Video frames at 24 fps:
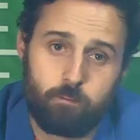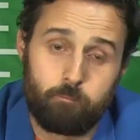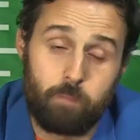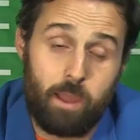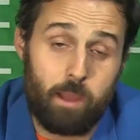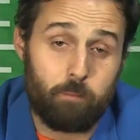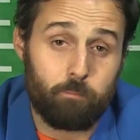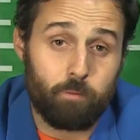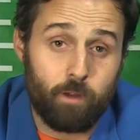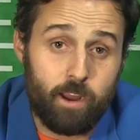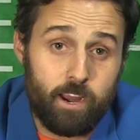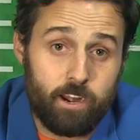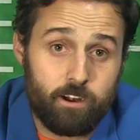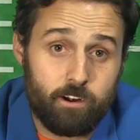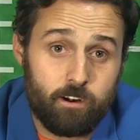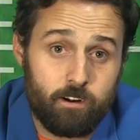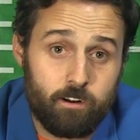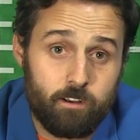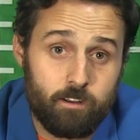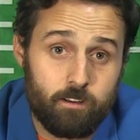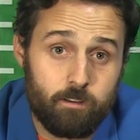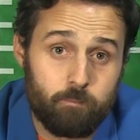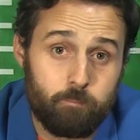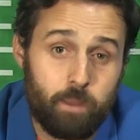Matt
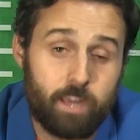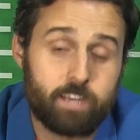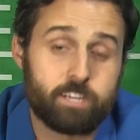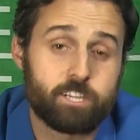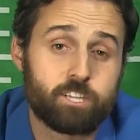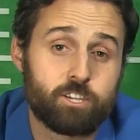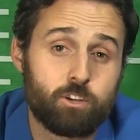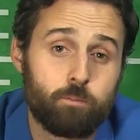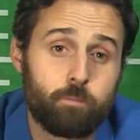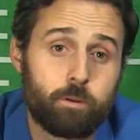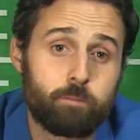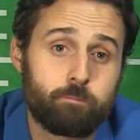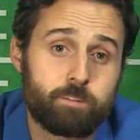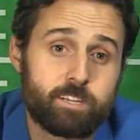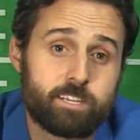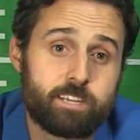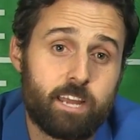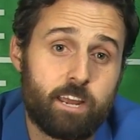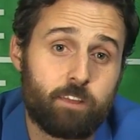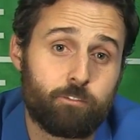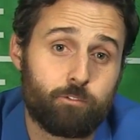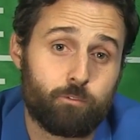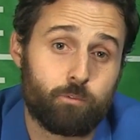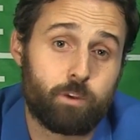Prater made a stupid
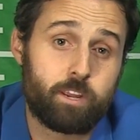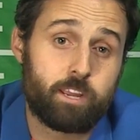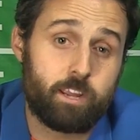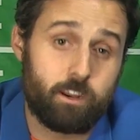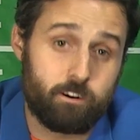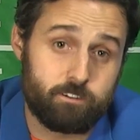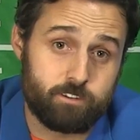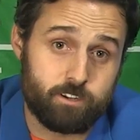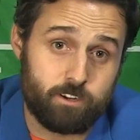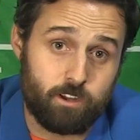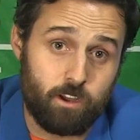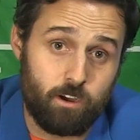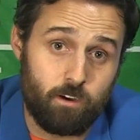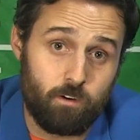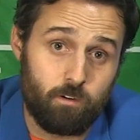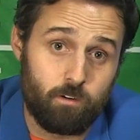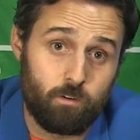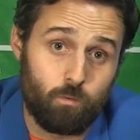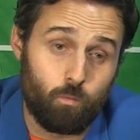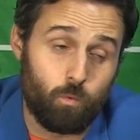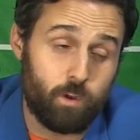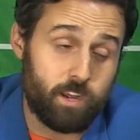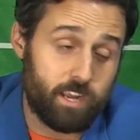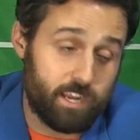mistake 3 years ago
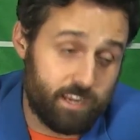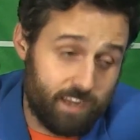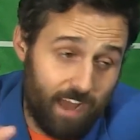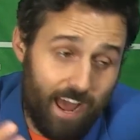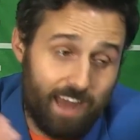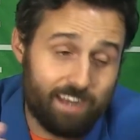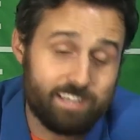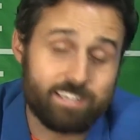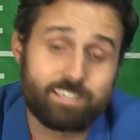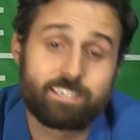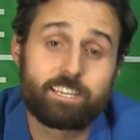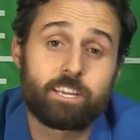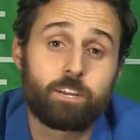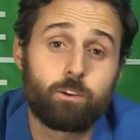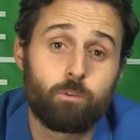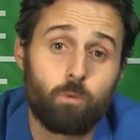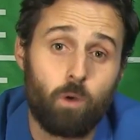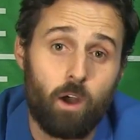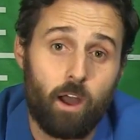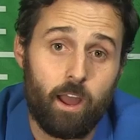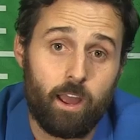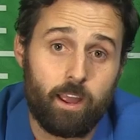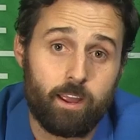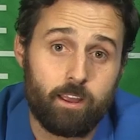when he got his
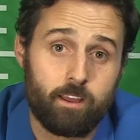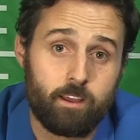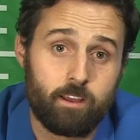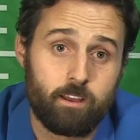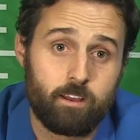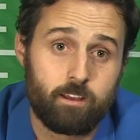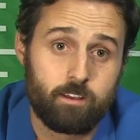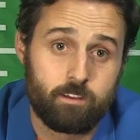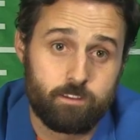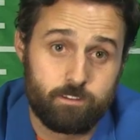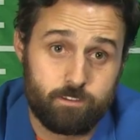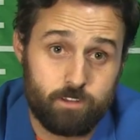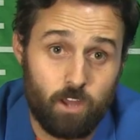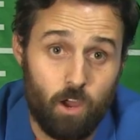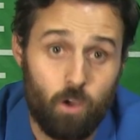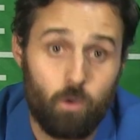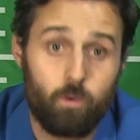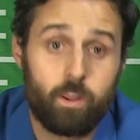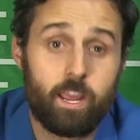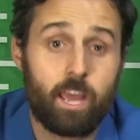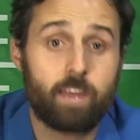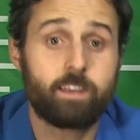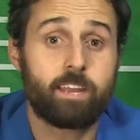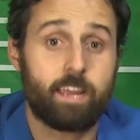DUI.
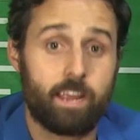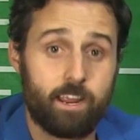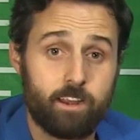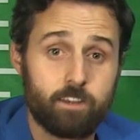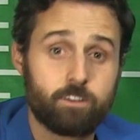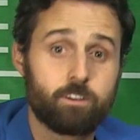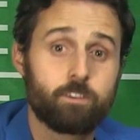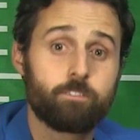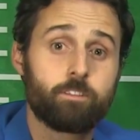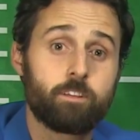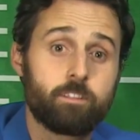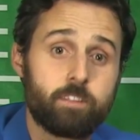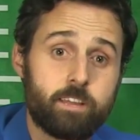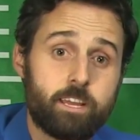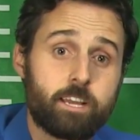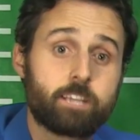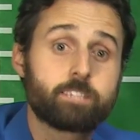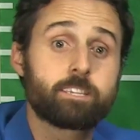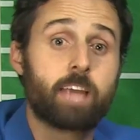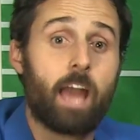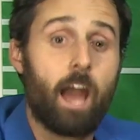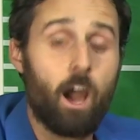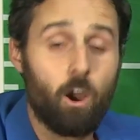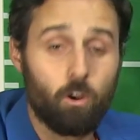So he had to enter the
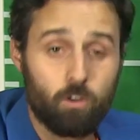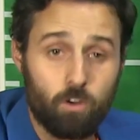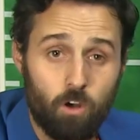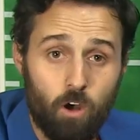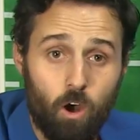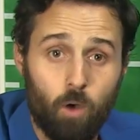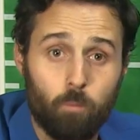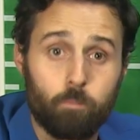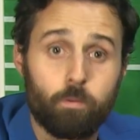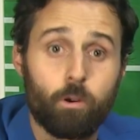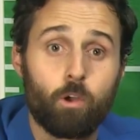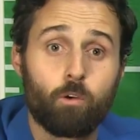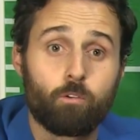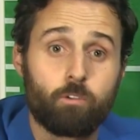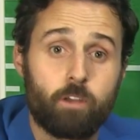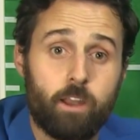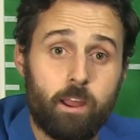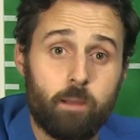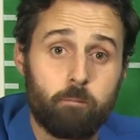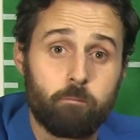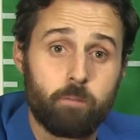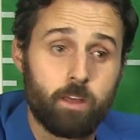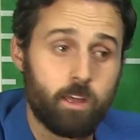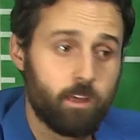league's alcohol
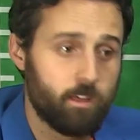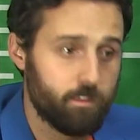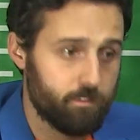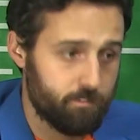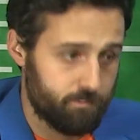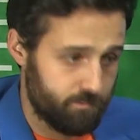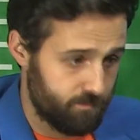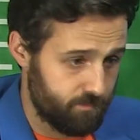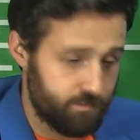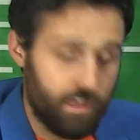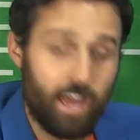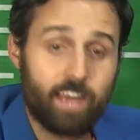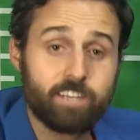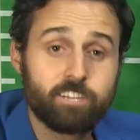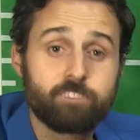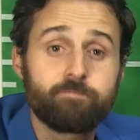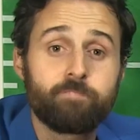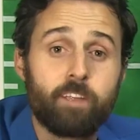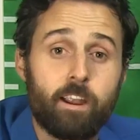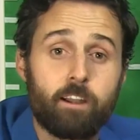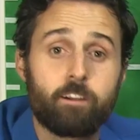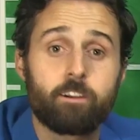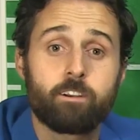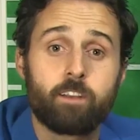program. That's
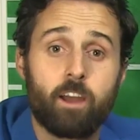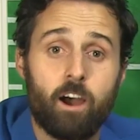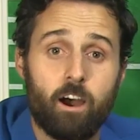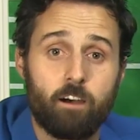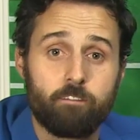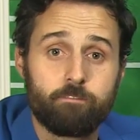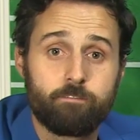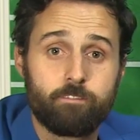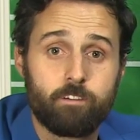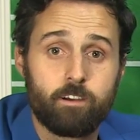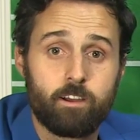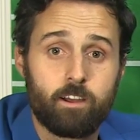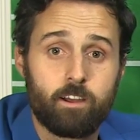fair enough.